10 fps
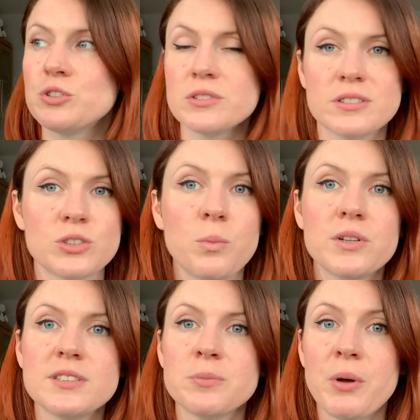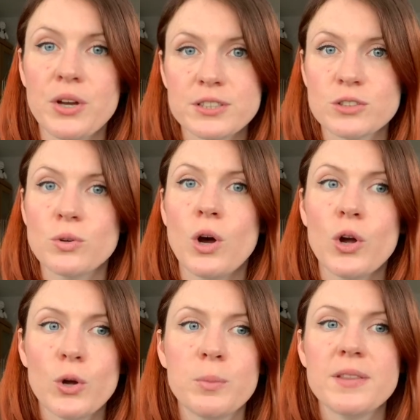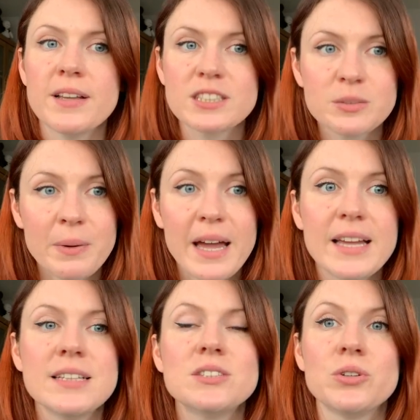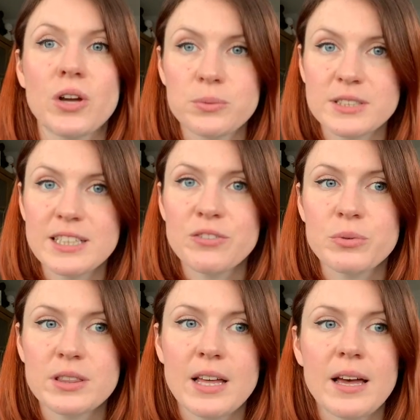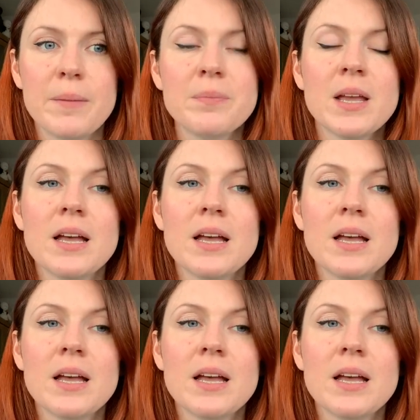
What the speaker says: Someone's personal home and their space, you're going to live with them.